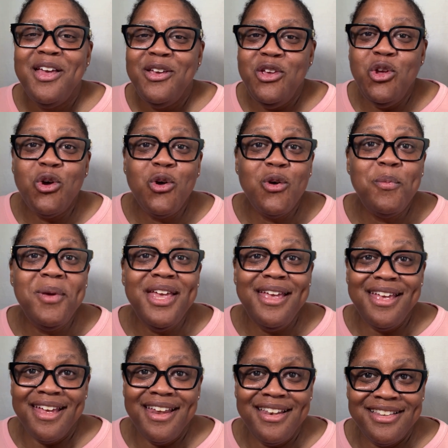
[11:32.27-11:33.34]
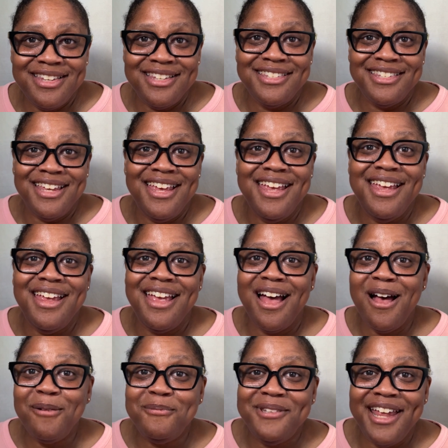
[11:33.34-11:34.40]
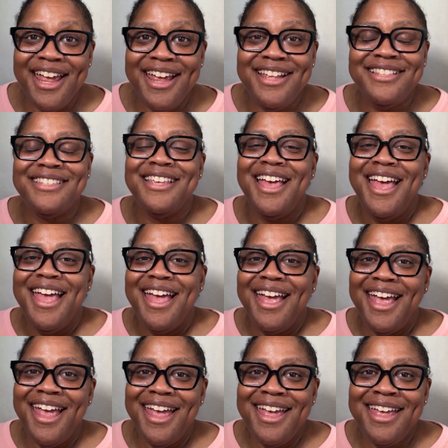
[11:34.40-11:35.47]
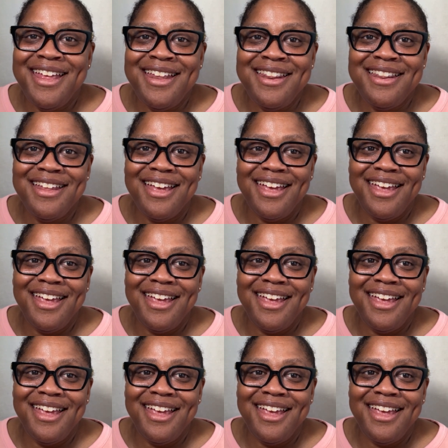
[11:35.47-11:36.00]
you'll begin to see updates and